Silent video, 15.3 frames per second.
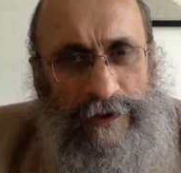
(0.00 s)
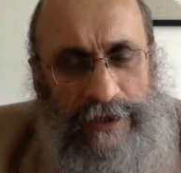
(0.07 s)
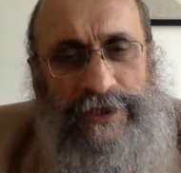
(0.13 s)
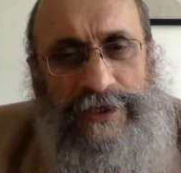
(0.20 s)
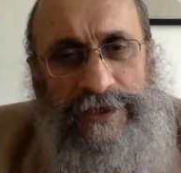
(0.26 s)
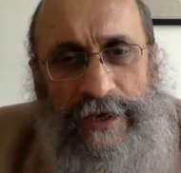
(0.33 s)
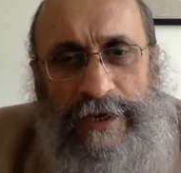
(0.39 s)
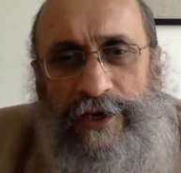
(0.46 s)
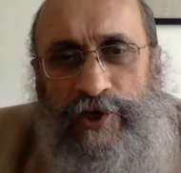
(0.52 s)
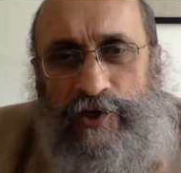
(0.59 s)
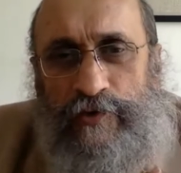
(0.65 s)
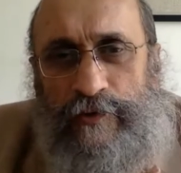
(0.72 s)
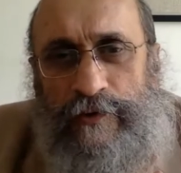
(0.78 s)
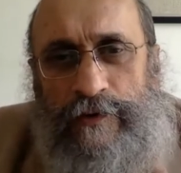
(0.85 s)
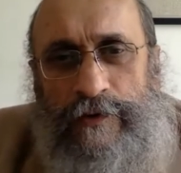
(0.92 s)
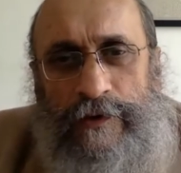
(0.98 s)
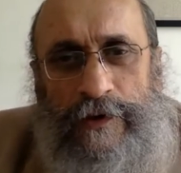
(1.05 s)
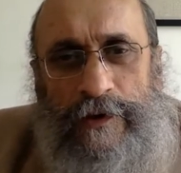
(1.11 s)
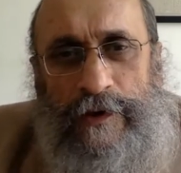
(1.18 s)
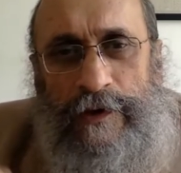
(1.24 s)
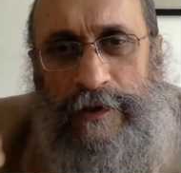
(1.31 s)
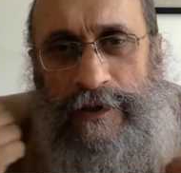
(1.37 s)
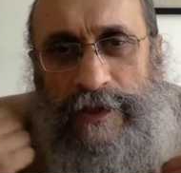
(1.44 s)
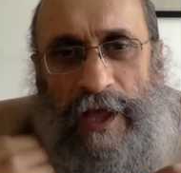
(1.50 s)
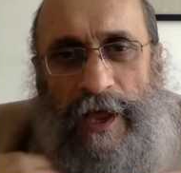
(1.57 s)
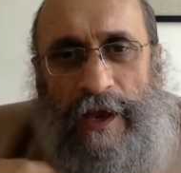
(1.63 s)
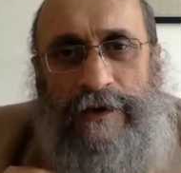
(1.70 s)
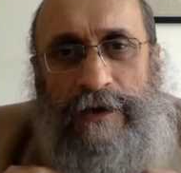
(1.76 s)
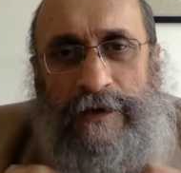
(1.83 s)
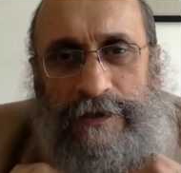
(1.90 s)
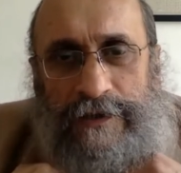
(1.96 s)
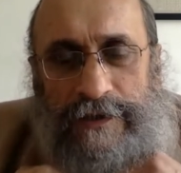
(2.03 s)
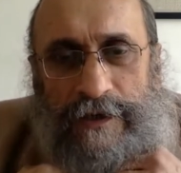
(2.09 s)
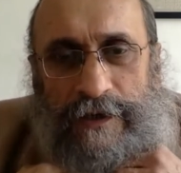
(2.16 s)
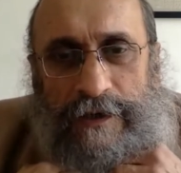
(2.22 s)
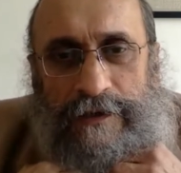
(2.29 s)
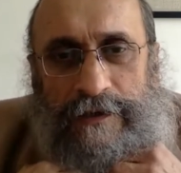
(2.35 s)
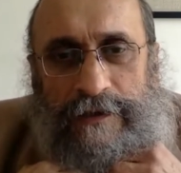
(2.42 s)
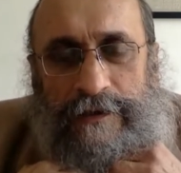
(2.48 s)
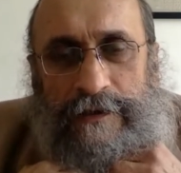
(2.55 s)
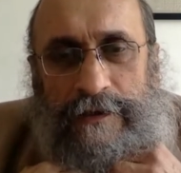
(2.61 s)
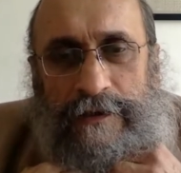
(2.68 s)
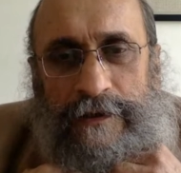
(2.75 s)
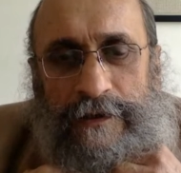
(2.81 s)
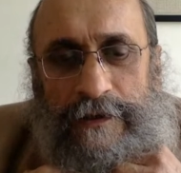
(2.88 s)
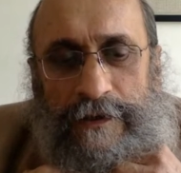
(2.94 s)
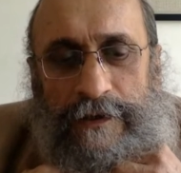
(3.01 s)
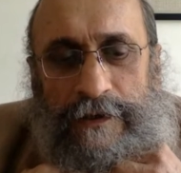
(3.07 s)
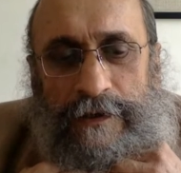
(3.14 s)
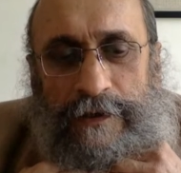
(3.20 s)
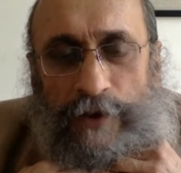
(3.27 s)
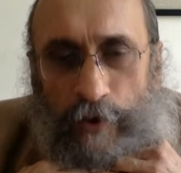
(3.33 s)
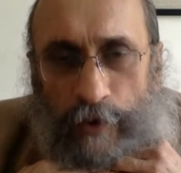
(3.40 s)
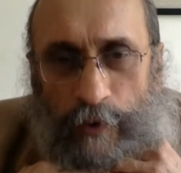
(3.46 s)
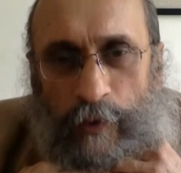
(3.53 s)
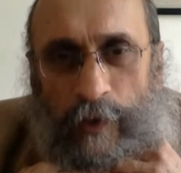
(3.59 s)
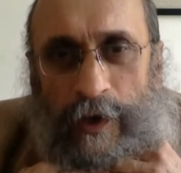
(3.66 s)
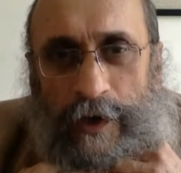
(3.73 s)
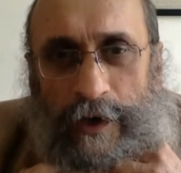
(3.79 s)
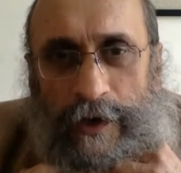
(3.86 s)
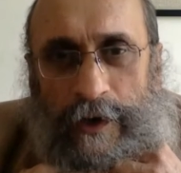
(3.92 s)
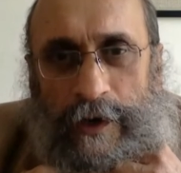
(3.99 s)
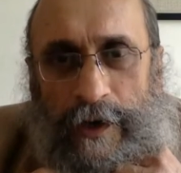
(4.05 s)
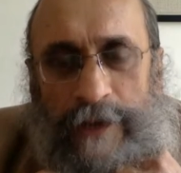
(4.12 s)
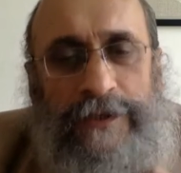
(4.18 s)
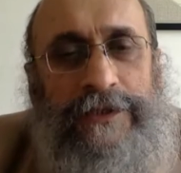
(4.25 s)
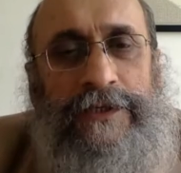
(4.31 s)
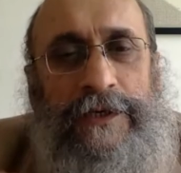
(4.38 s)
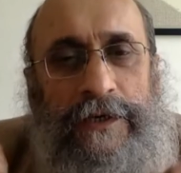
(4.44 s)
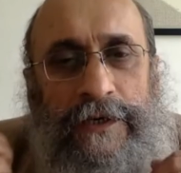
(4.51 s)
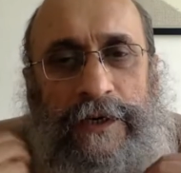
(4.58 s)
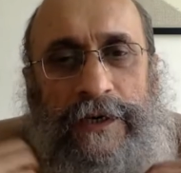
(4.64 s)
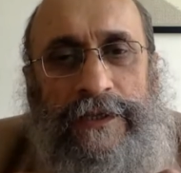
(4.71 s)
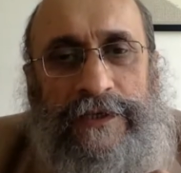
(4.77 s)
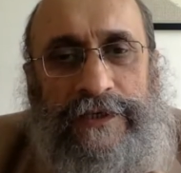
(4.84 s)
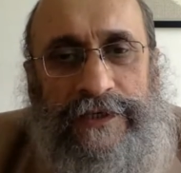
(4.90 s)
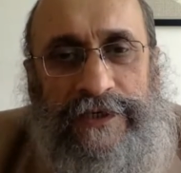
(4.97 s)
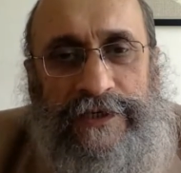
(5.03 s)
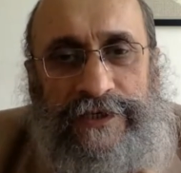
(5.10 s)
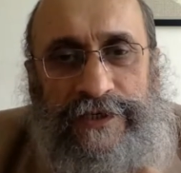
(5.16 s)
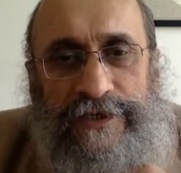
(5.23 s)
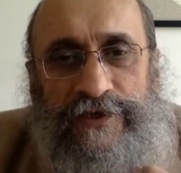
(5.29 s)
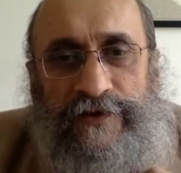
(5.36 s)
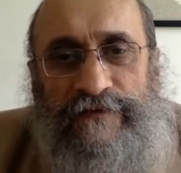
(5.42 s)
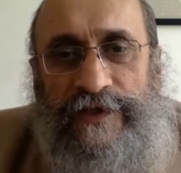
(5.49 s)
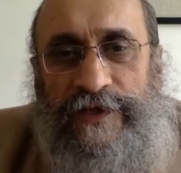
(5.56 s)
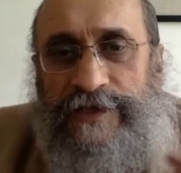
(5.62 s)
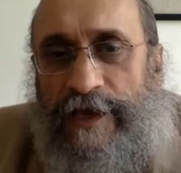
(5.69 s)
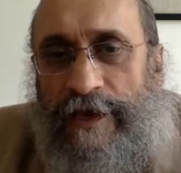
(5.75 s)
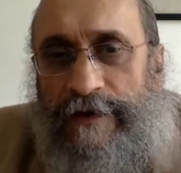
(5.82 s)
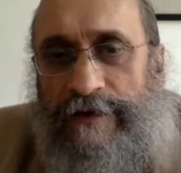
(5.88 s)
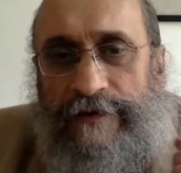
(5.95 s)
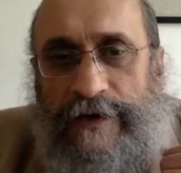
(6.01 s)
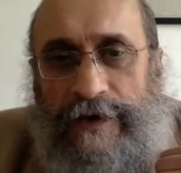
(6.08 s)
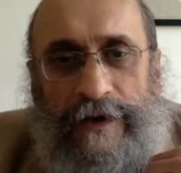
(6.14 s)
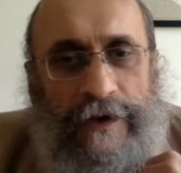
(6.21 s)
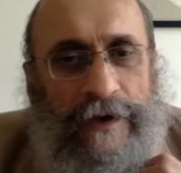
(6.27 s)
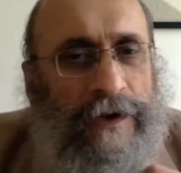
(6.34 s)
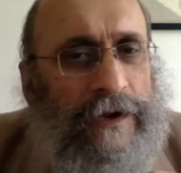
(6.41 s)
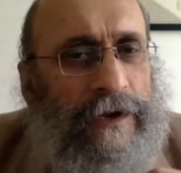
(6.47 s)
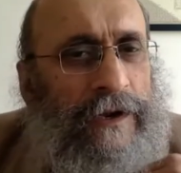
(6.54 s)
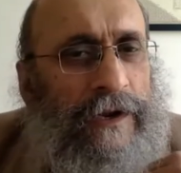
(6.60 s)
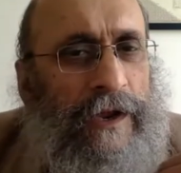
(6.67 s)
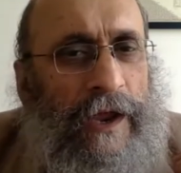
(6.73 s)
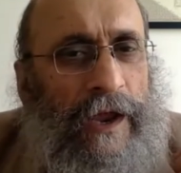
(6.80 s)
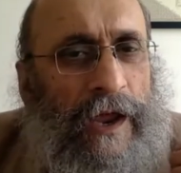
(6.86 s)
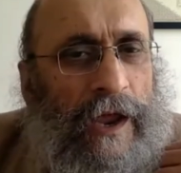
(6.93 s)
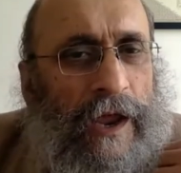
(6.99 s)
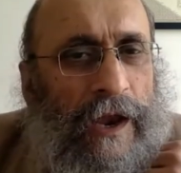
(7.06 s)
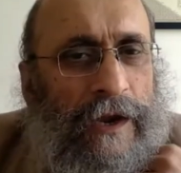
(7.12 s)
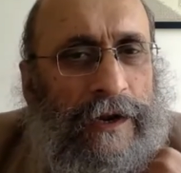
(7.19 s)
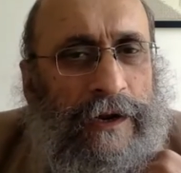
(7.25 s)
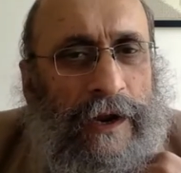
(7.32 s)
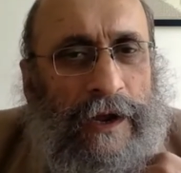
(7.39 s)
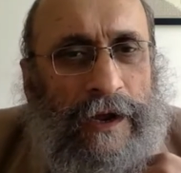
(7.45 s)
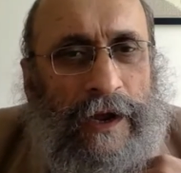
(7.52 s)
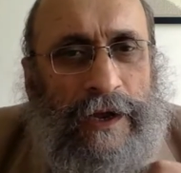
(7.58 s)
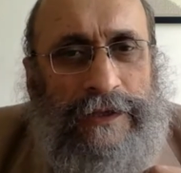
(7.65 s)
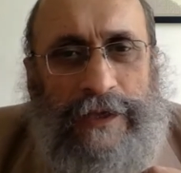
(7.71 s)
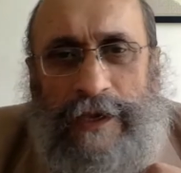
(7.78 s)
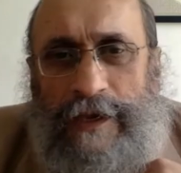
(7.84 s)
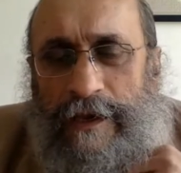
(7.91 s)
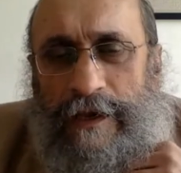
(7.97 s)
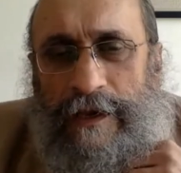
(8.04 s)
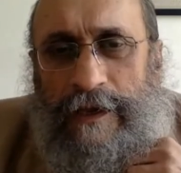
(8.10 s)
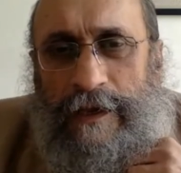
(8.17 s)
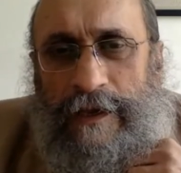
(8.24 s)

This is an issue that concerns the whole world and certainly the citizens of this country. And I think